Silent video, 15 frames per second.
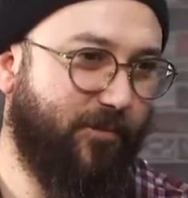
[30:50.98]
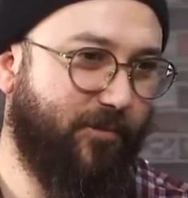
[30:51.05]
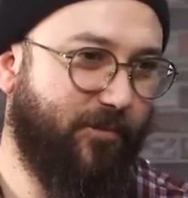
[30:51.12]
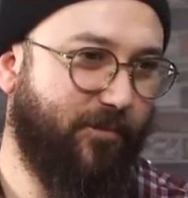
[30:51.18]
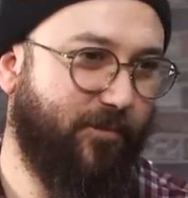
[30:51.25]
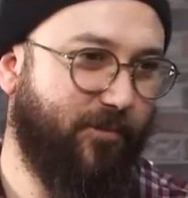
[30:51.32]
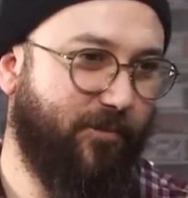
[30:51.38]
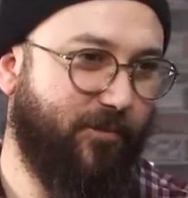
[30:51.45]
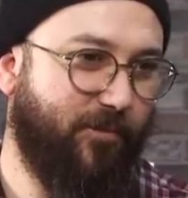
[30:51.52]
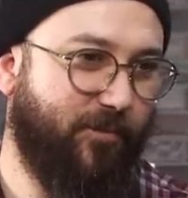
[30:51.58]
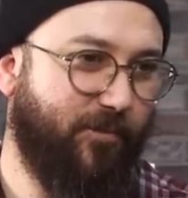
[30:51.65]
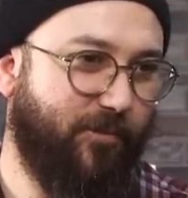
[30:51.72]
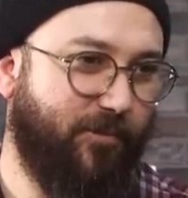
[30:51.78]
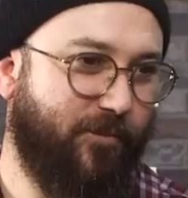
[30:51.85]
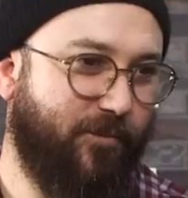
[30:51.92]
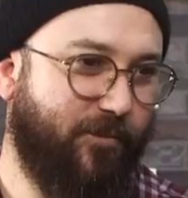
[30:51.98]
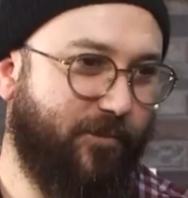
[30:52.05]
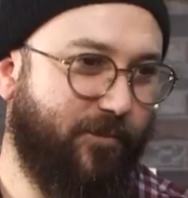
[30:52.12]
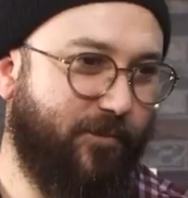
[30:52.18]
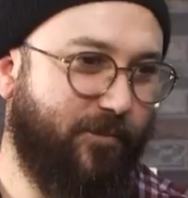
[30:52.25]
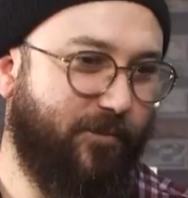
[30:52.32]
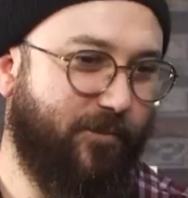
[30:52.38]

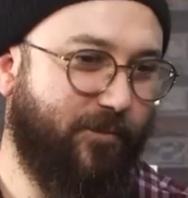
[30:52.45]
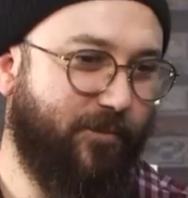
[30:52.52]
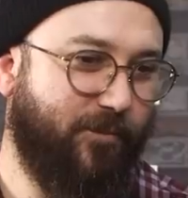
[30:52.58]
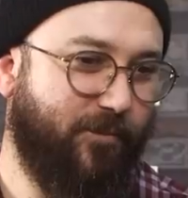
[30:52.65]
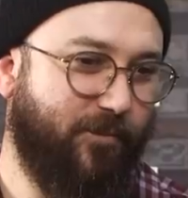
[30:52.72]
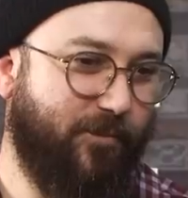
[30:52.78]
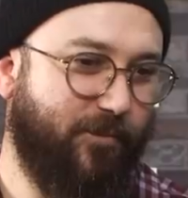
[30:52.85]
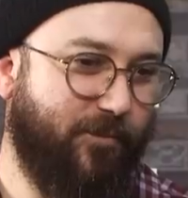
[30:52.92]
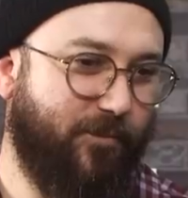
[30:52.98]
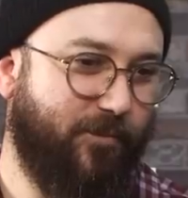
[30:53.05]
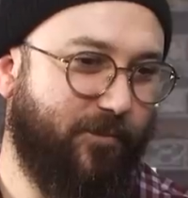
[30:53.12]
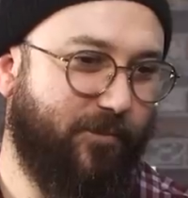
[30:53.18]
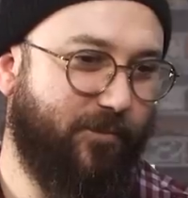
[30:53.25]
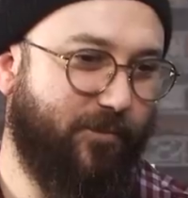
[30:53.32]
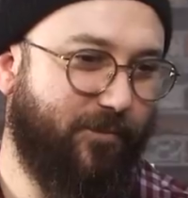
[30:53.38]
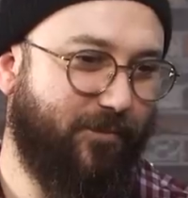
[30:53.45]
(not speaking)